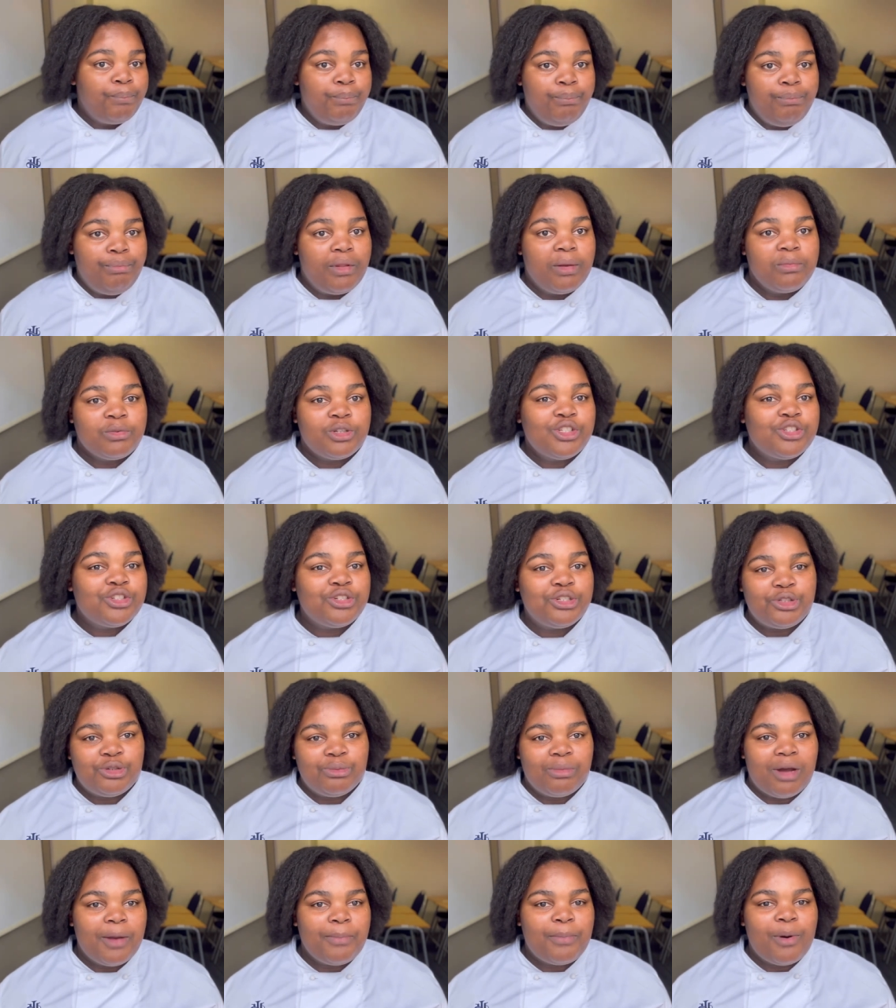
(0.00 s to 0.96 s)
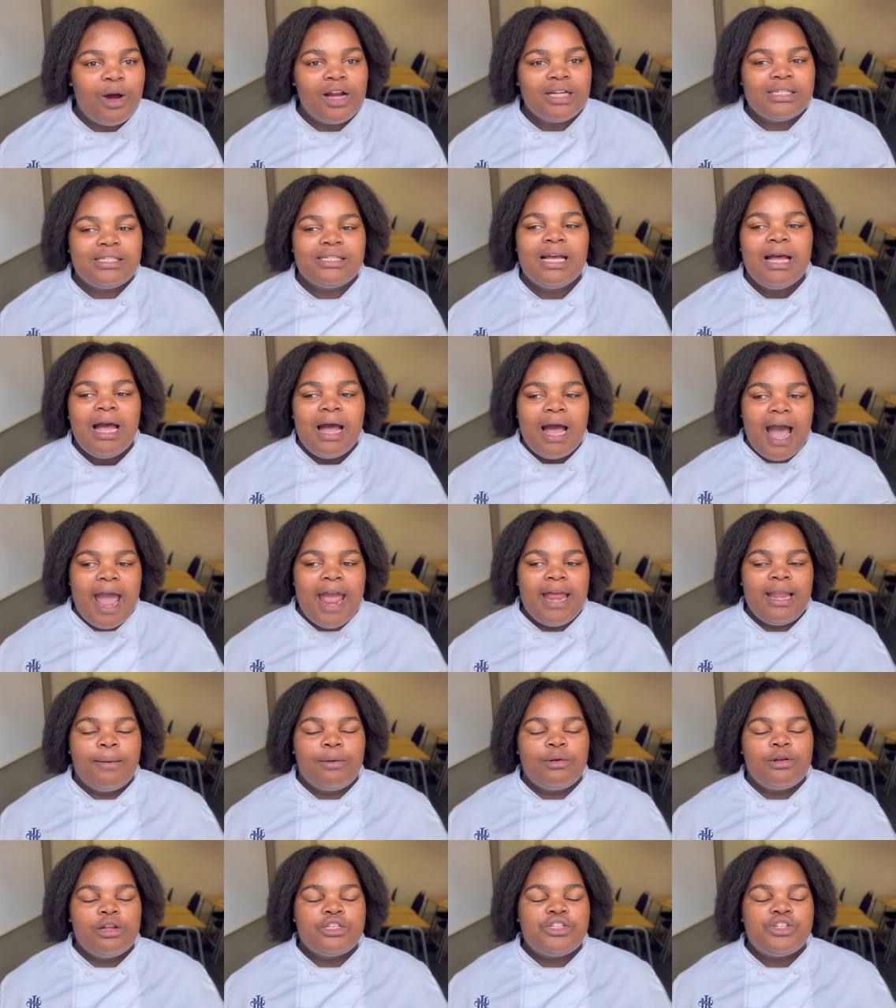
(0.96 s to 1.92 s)
And I'm just going to do my part and
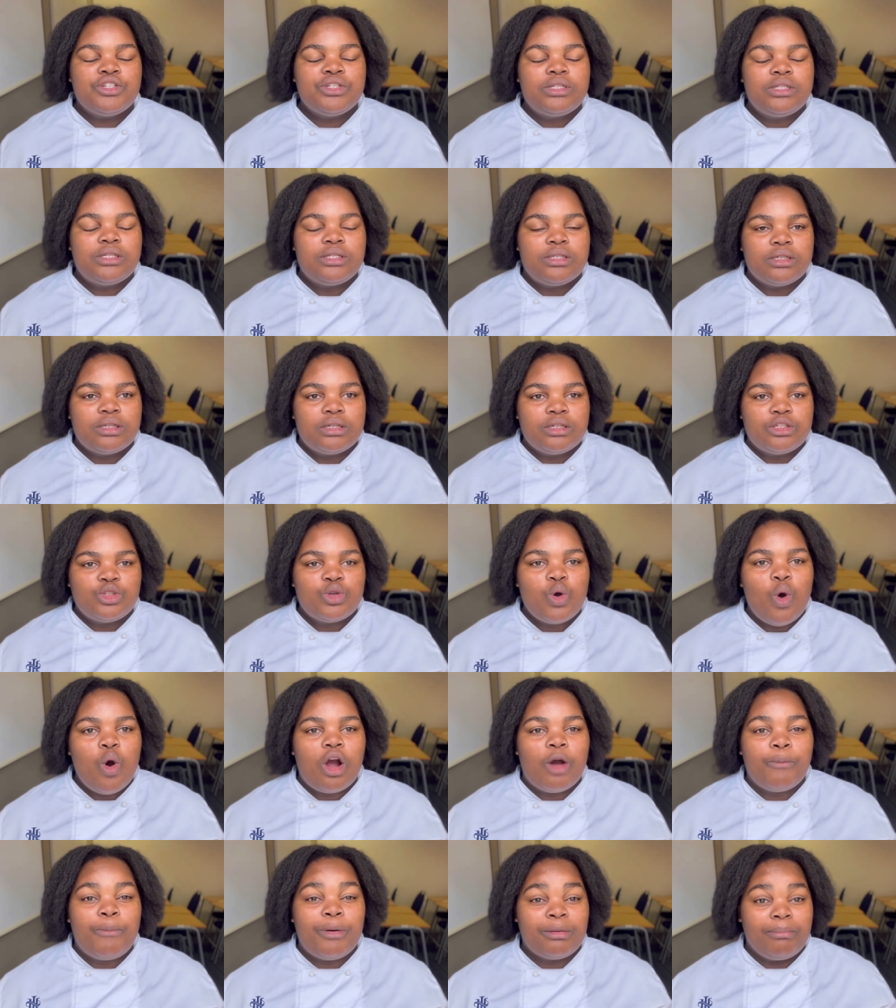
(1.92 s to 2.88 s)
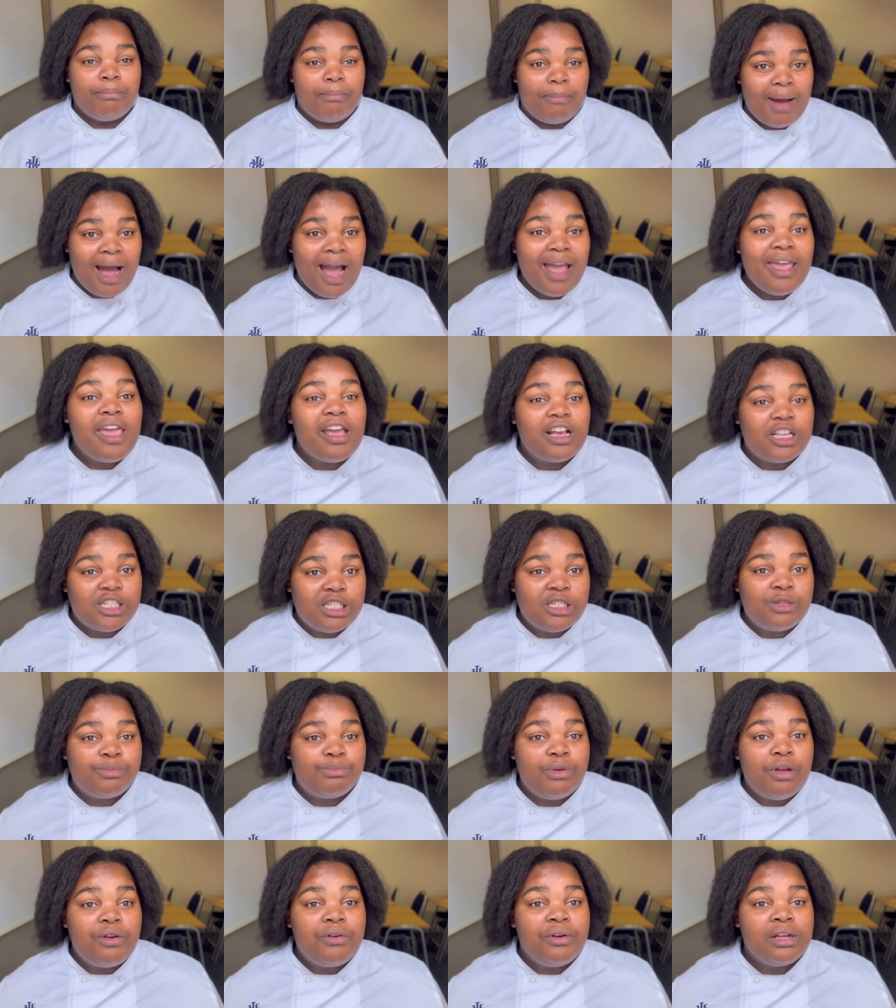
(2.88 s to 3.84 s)
I want to just talk about my
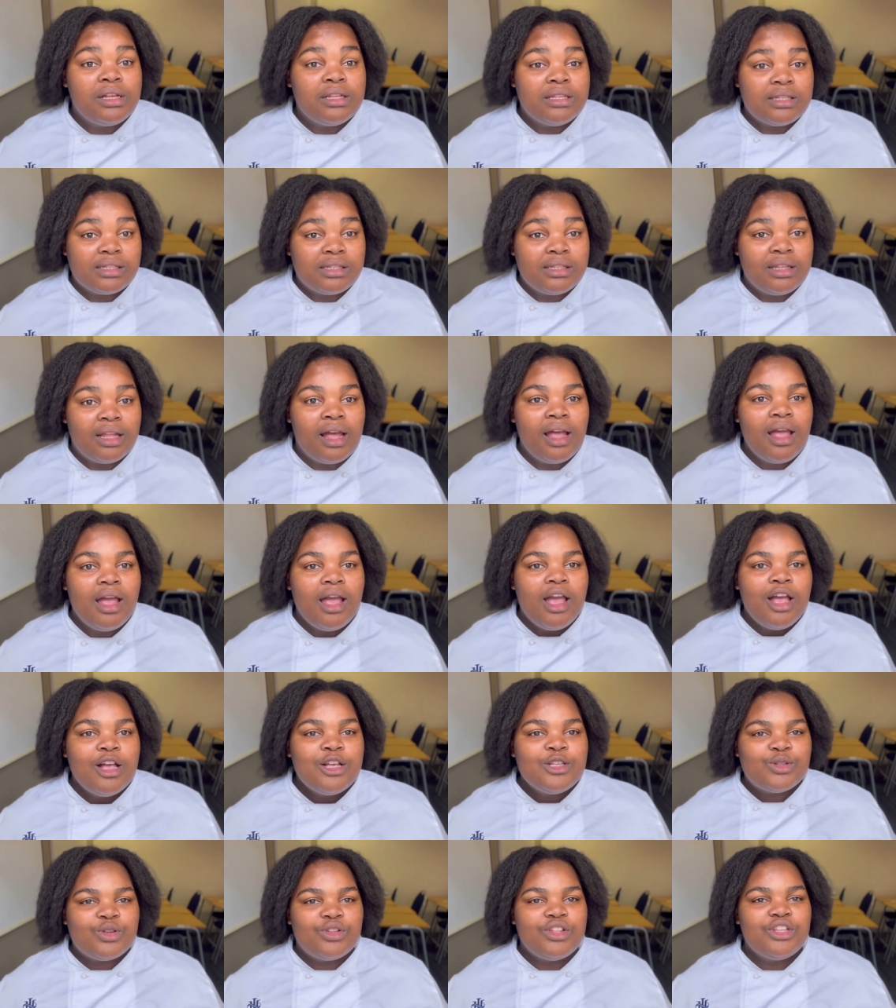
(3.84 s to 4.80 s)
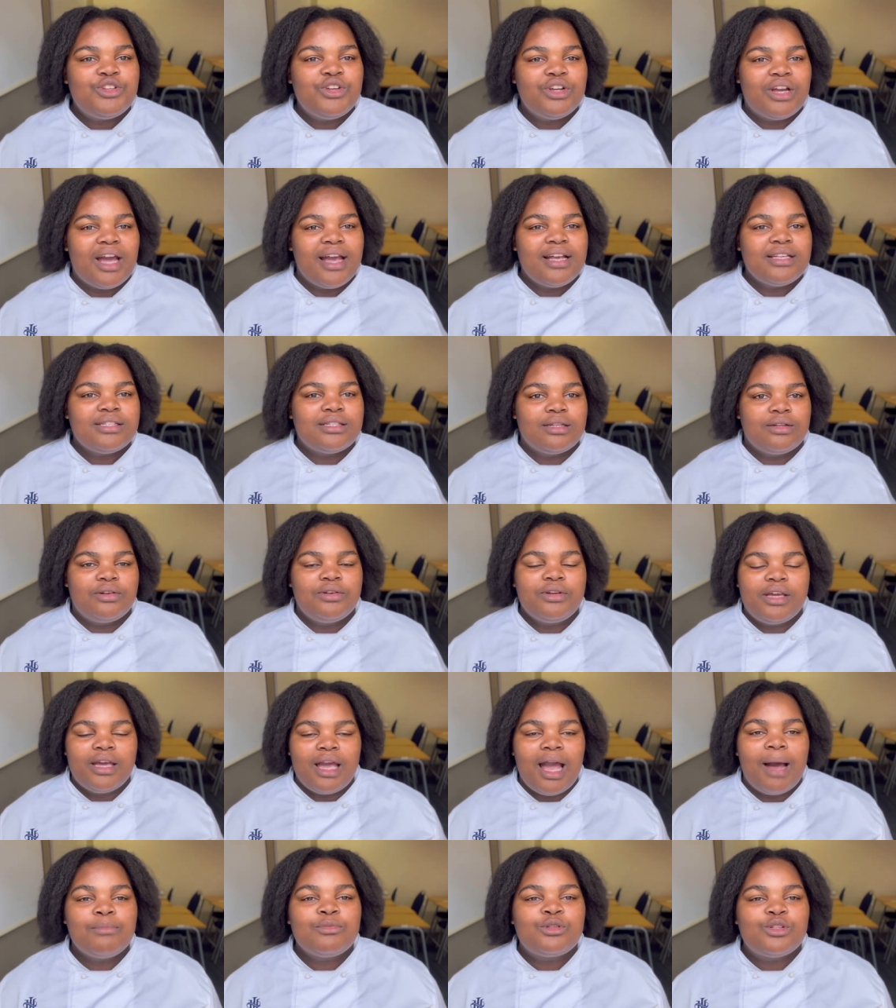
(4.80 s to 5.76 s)
experience there so that you guys
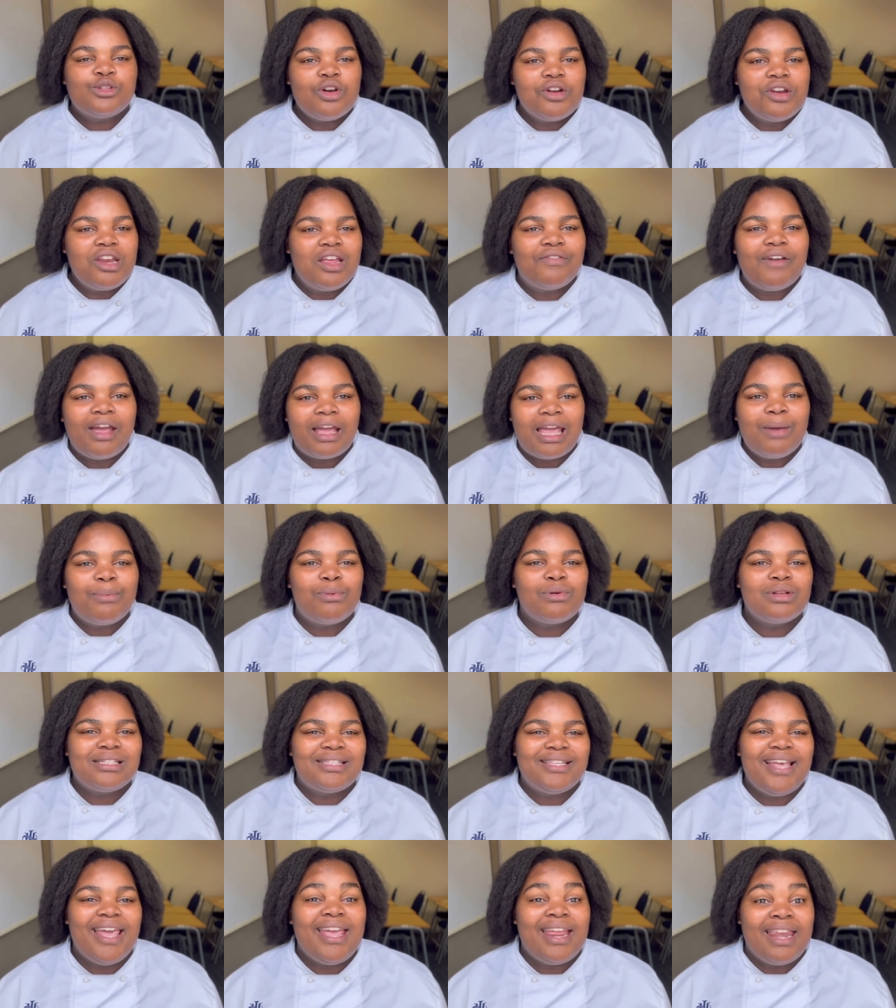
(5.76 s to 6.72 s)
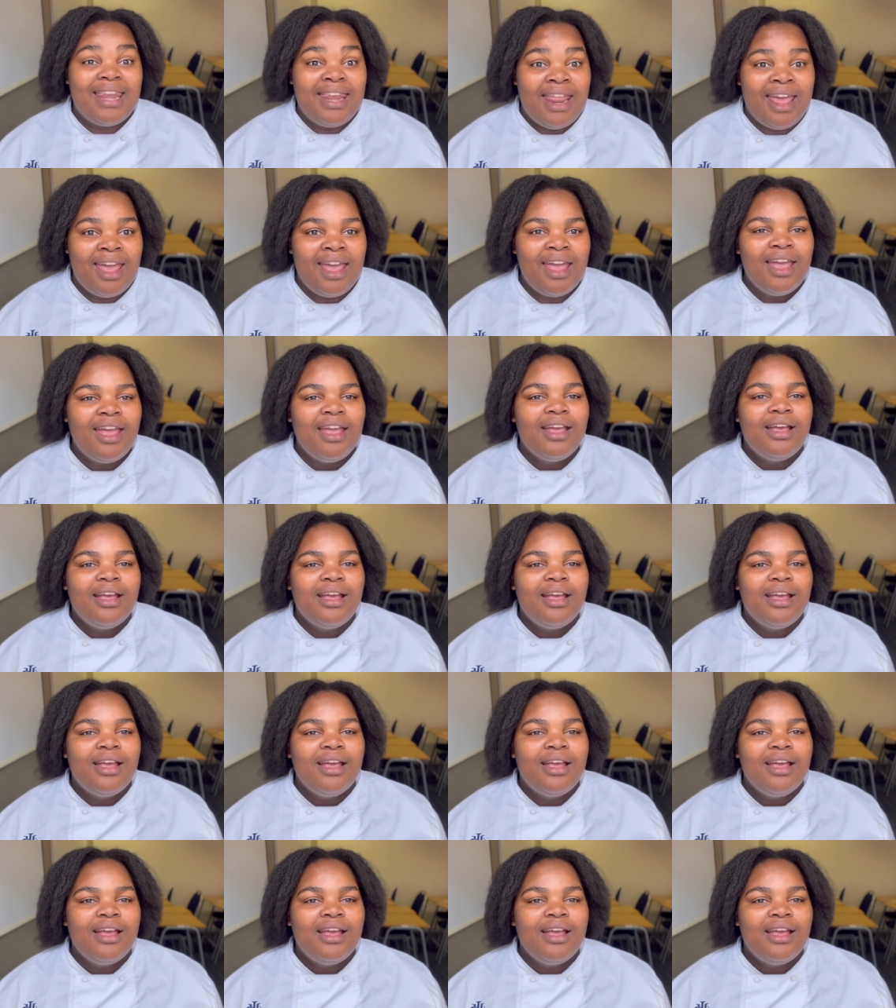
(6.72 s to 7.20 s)
okay i'm sorry if i keep on saying nay,